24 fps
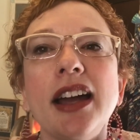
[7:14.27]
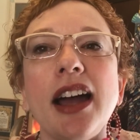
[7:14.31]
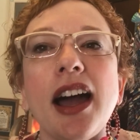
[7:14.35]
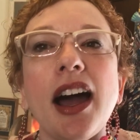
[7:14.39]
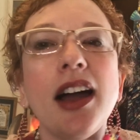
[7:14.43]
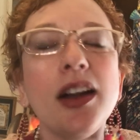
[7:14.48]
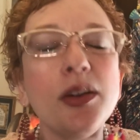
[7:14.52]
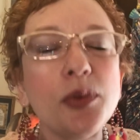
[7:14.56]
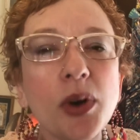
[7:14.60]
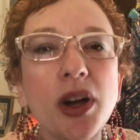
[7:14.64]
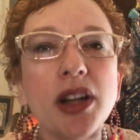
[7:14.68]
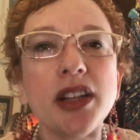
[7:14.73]

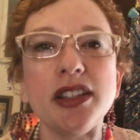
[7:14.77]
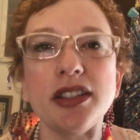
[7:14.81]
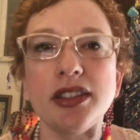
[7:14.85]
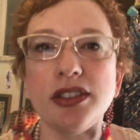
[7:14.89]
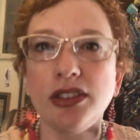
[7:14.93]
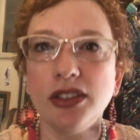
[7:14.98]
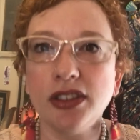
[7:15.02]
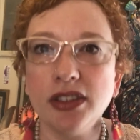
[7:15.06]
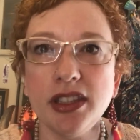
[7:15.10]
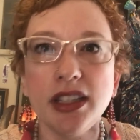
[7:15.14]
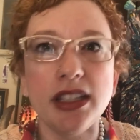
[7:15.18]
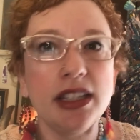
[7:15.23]
I want
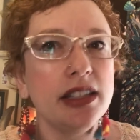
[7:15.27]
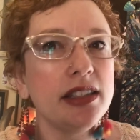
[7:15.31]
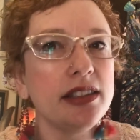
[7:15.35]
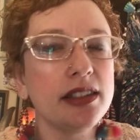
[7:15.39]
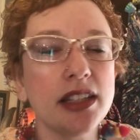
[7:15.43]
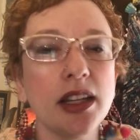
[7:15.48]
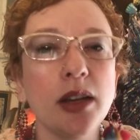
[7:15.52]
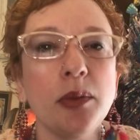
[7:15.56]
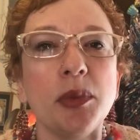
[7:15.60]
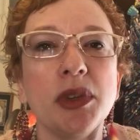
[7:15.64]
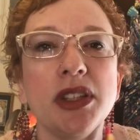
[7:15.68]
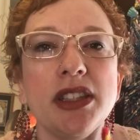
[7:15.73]
us to
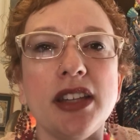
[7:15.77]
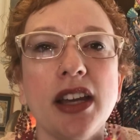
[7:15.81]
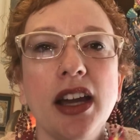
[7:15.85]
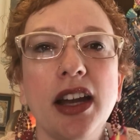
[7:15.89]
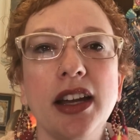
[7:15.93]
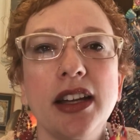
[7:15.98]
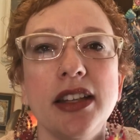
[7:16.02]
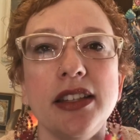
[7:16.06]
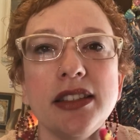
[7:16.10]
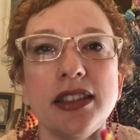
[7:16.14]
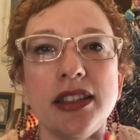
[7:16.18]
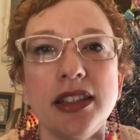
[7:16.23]

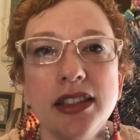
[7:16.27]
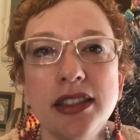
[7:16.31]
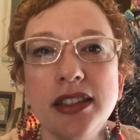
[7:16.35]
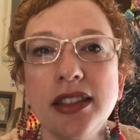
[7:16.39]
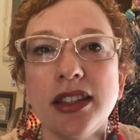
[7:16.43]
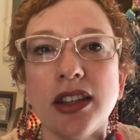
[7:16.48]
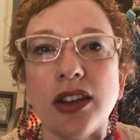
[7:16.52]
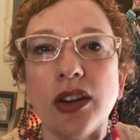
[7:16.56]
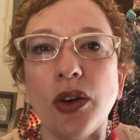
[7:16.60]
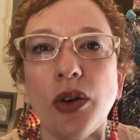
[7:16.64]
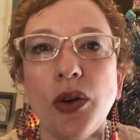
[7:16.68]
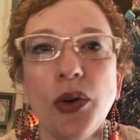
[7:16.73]
destigmatize
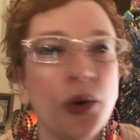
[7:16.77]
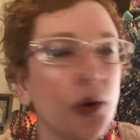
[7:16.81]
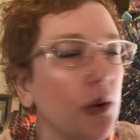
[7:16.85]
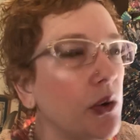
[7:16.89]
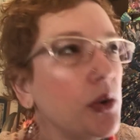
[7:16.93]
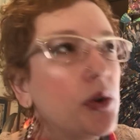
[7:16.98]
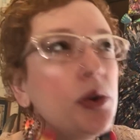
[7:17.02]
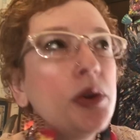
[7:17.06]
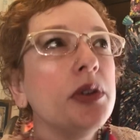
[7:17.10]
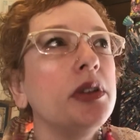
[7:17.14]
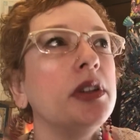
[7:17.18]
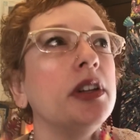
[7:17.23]
this
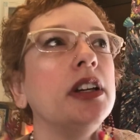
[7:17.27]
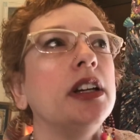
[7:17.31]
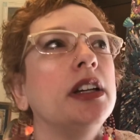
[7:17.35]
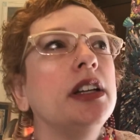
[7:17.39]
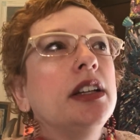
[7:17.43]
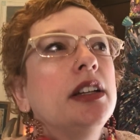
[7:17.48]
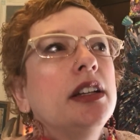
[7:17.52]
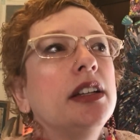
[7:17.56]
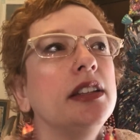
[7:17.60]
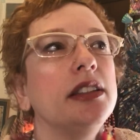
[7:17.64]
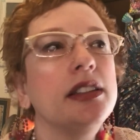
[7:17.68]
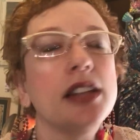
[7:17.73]
whole
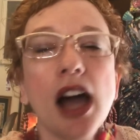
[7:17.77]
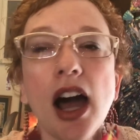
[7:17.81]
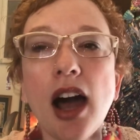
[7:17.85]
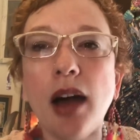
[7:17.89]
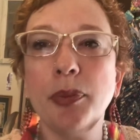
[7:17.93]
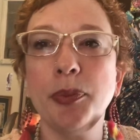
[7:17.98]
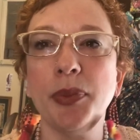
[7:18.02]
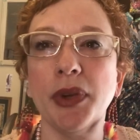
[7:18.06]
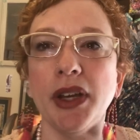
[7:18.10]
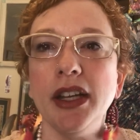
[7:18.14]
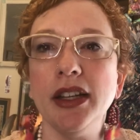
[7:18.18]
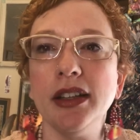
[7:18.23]

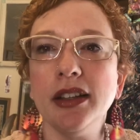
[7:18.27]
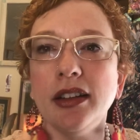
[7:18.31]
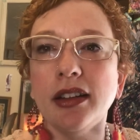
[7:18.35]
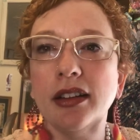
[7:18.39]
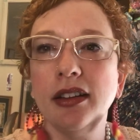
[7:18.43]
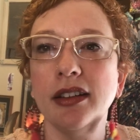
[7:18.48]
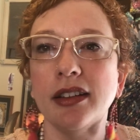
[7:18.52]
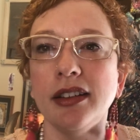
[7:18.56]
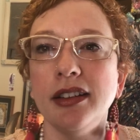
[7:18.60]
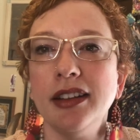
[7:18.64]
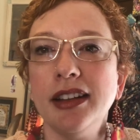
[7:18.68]
topic.